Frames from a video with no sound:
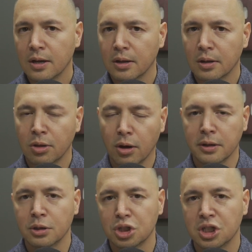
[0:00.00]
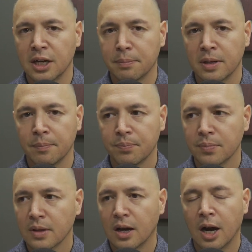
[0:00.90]
thought leadership and
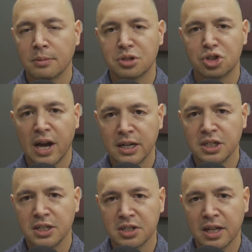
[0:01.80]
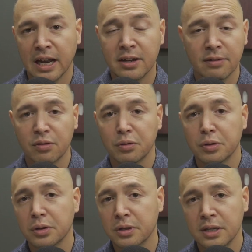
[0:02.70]
strategies that I never
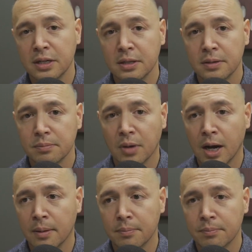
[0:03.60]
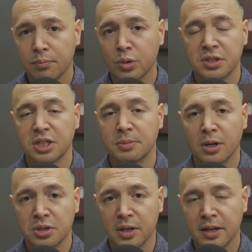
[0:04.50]
really was
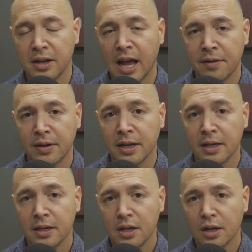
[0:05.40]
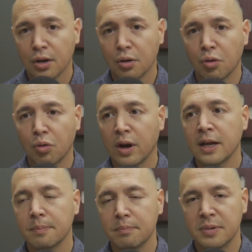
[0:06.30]
exposed to. I didn't have any
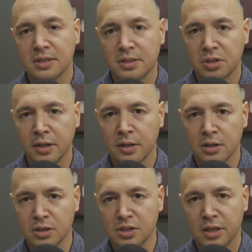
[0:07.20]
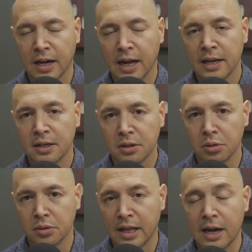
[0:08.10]
great business leaders that I
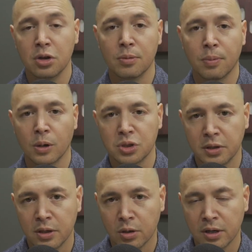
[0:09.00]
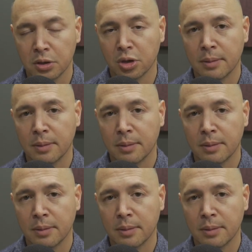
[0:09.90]
knew personally or could look up